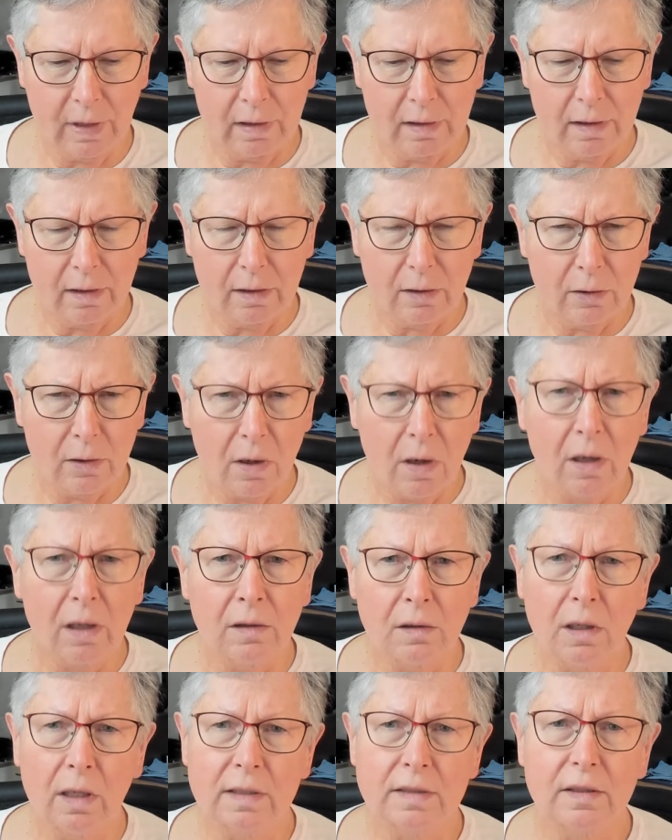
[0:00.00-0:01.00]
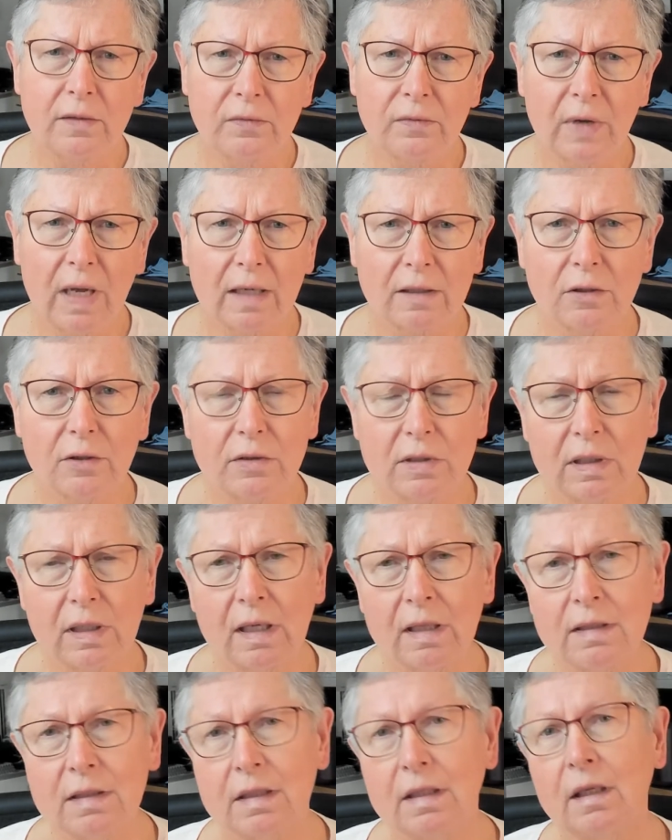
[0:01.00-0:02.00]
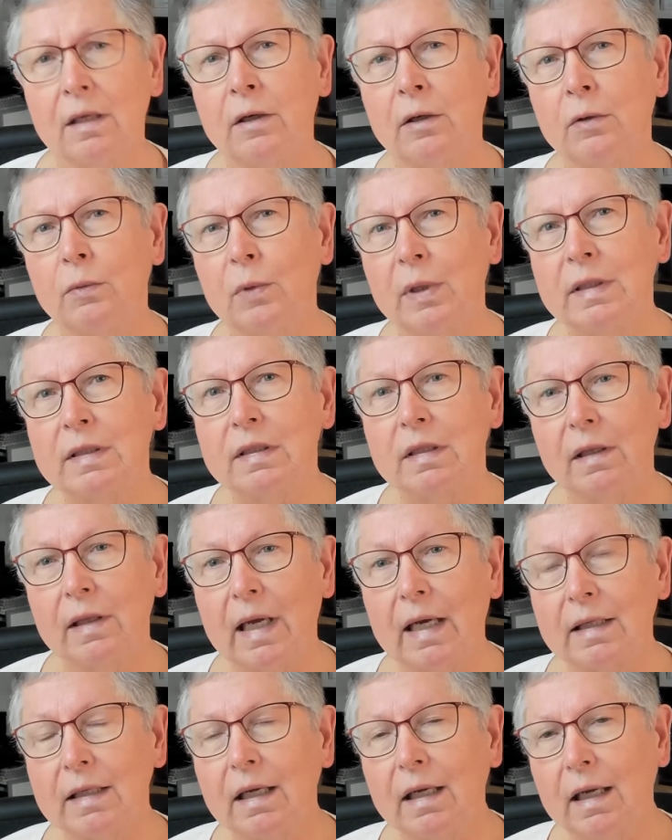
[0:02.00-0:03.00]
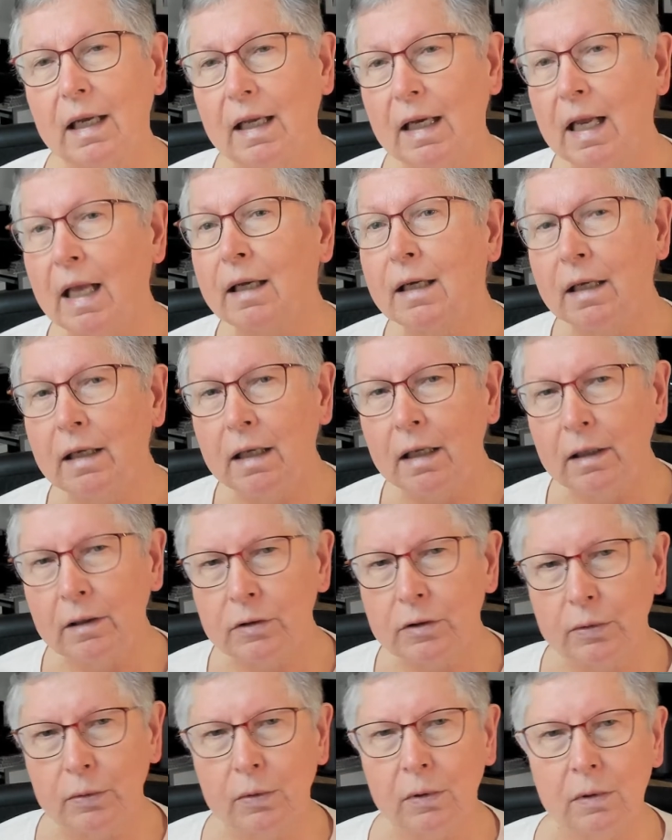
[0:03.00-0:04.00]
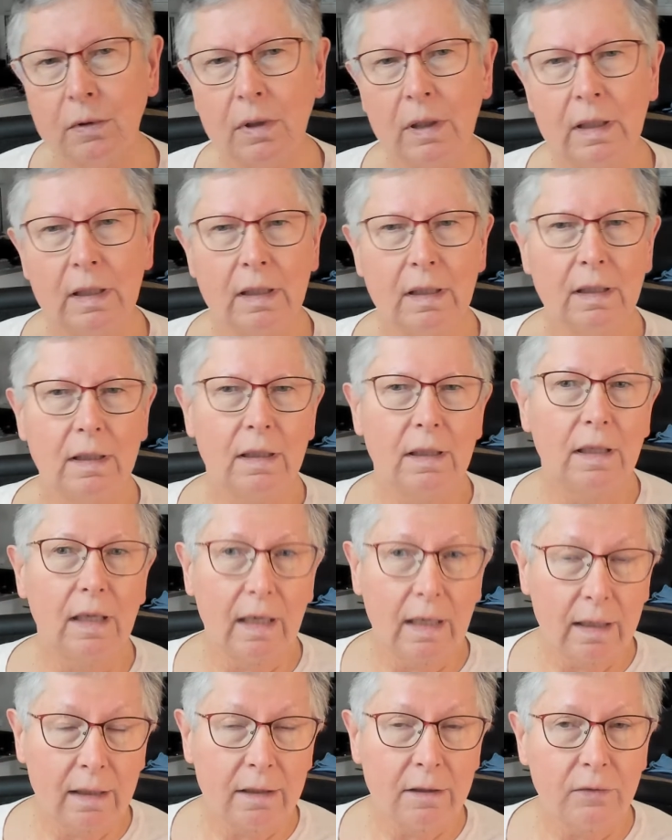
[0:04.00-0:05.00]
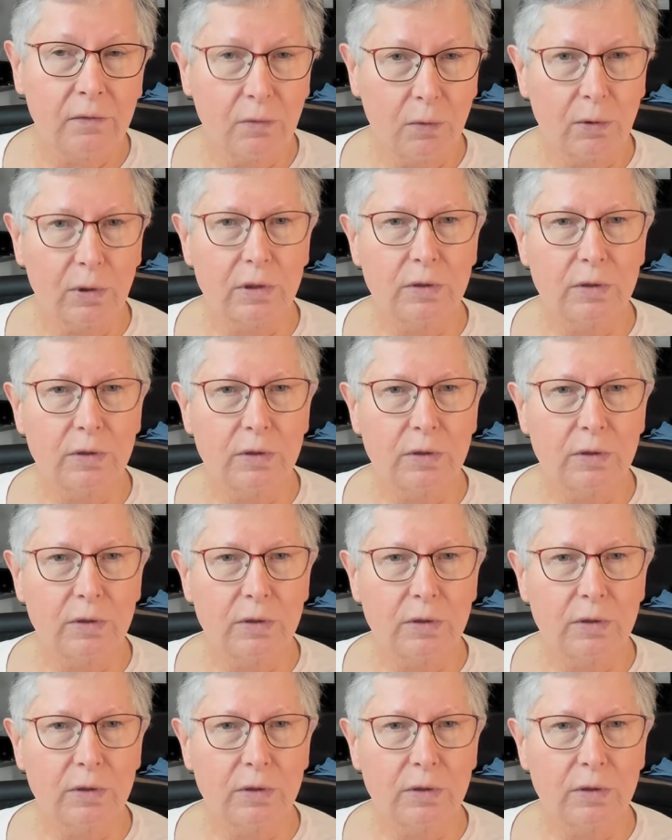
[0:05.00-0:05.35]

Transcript: There are lots of factors to consider when selecting an editing tool, and of course